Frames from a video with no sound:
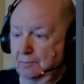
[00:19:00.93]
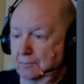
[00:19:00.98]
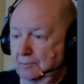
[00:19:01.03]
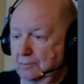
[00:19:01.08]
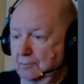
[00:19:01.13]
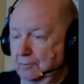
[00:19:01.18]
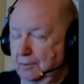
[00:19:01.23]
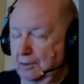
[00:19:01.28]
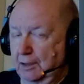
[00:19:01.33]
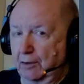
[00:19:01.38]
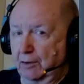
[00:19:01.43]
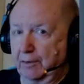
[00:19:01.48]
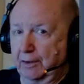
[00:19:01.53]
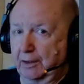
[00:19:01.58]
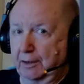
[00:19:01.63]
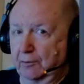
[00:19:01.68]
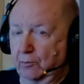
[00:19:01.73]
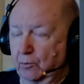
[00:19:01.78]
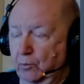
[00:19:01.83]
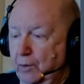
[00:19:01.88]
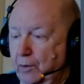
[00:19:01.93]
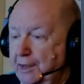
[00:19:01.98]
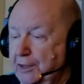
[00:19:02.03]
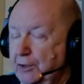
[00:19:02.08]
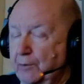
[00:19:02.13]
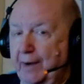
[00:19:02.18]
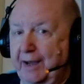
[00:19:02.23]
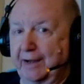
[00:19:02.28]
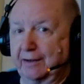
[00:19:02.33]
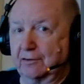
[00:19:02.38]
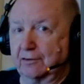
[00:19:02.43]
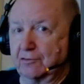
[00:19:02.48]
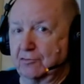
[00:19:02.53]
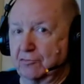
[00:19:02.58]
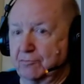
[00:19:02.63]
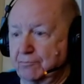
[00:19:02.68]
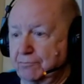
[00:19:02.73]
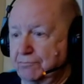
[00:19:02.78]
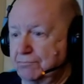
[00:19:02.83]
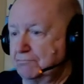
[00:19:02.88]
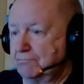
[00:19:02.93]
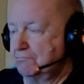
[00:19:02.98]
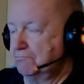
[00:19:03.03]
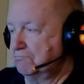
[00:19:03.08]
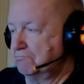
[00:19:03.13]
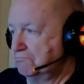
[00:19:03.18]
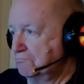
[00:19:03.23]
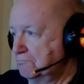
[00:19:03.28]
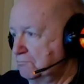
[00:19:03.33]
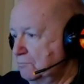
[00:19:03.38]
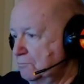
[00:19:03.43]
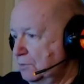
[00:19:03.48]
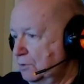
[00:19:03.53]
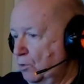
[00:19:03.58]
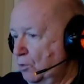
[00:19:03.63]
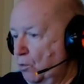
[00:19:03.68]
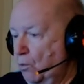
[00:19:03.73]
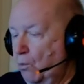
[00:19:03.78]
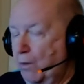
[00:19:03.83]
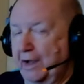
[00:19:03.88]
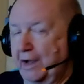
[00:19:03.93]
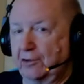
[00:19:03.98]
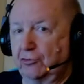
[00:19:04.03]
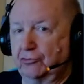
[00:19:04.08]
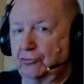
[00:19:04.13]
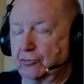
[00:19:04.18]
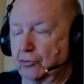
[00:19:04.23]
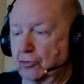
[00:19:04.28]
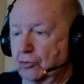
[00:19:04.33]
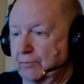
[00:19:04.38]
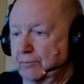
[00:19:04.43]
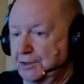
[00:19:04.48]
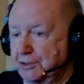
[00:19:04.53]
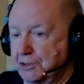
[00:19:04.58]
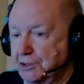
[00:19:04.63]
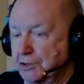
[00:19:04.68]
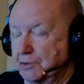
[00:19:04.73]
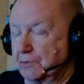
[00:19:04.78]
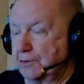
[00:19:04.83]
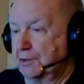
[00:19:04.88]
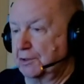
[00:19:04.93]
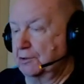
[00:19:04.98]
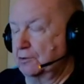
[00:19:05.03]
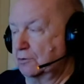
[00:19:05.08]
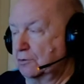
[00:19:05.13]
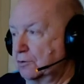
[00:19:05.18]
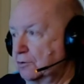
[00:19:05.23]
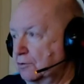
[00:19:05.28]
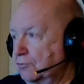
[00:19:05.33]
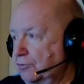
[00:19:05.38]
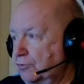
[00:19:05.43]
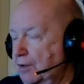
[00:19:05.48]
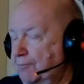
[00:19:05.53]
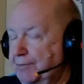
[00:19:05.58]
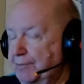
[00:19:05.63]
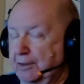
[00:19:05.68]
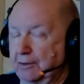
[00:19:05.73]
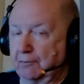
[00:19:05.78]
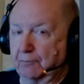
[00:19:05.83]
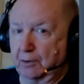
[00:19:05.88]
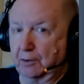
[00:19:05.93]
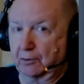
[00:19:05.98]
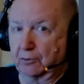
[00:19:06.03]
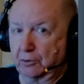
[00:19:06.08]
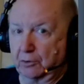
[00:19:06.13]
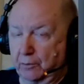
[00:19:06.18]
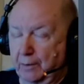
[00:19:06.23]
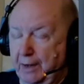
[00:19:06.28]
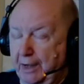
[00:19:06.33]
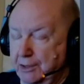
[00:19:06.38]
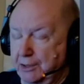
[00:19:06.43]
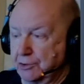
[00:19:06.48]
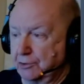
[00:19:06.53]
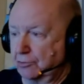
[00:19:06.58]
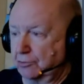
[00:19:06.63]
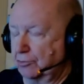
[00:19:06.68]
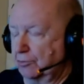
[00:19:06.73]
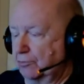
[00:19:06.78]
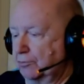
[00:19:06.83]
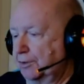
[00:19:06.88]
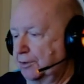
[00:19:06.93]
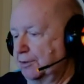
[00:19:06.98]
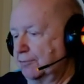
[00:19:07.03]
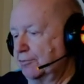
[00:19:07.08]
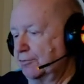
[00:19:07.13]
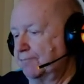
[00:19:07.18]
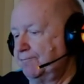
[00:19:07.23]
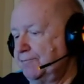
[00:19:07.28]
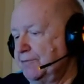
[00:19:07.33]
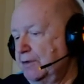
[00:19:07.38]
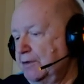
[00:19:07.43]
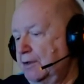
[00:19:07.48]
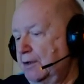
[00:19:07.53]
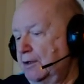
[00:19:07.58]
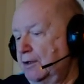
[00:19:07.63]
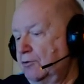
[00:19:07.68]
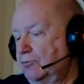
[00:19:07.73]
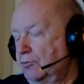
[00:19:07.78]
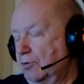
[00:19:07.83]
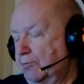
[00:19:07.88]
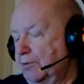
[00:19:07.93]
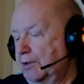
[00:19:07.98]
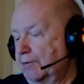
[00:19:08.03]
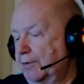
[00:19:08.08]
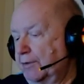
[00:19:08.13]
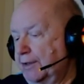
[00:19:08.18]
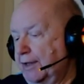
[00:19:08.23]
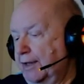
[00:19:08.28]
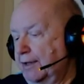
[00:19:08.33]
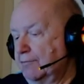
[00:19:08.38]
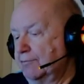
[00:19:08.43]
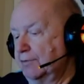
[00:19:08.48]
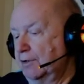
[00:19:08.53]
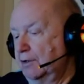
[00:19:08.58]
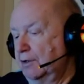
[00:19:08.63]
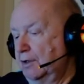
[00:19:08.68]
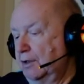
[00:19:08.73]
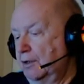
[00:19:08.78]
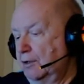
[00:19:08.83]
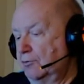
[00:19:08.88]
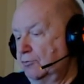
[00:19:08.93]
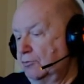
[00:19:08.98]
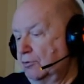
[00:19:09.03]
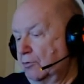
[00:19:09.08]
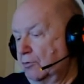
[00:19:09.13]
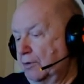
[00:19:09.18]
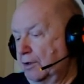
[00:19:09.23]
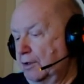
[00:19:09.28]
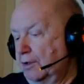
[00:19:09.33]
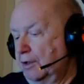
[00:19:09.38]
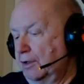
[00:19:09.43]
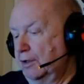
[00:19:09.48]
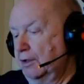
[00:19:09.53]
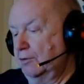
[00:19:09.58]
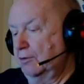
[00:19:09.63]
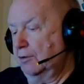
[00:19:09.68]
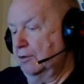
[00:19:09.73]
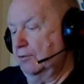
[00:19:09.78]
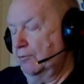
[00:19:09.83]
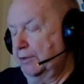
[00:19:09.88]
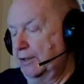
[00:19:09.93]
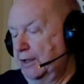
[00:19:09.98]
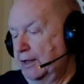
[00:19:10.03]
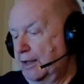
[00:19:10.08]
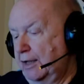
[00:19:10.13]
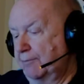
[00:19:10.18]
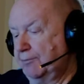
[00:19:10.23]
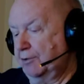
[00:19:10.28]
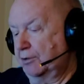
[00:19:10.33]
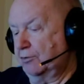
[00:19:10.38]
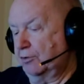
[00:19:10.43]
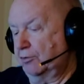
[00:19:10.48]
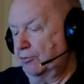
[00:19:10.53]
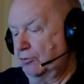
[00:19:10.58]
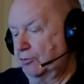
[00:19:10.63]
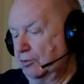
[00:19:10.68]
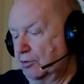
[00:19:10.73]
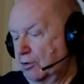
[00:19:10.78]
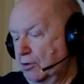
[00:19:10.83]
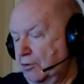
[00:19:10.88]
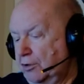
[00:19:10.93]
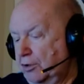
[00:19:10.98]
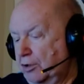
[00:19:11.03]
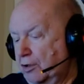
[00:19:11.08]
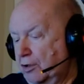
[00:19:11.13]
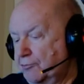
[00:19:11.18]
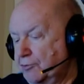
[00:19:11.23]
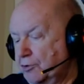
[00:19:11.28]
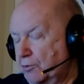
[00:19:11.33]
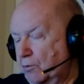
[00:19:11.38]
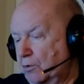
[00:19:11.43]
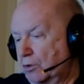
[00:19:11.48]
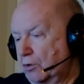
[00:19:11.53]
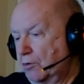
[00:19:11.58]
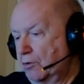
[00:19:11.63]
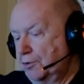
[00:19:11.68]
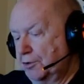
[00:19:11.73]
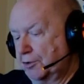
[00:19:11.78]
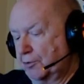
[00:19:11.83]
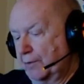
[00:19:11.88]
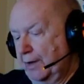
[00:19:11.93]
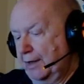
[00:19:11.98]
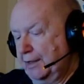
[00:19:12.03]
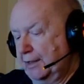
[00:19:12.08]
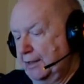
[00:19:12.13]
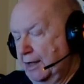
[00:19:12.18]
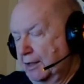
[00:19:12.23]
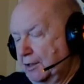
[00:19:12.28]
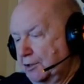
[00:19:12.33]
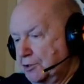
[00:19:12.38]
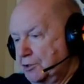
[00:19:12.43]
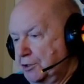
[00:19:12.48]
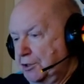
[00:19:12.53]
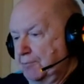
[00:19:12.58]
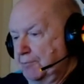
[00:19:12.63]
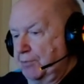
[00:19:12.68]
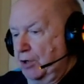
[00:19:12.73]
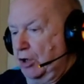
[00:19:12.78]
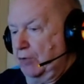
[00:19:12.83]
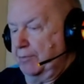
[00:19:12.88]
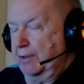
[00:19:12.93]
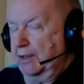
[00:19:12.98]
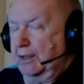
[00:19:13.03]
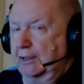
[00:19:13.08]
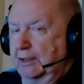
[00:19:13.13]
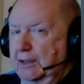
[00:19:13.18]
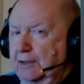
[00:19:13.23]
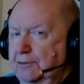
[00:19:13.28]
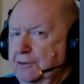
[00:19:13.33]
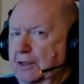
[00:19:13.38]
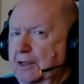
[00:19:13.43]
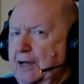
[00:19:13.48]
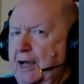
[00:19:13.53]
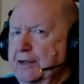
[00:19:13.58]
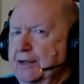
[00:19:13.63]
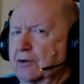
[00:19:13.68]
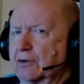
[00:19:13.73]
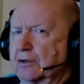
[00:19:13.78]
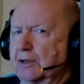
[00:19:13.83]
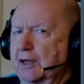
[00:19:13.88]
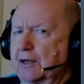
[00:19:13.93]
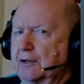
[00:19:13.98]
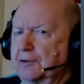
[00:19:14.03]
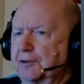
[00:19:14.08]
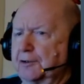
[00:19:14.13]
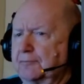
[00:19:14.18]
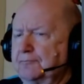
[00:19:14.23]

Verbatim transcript: carrying radioactive waste or material or something you know crashes or whatever. So but anyway, they have so a when that happens, a security officer will go to the radiology department and get the Geiger counter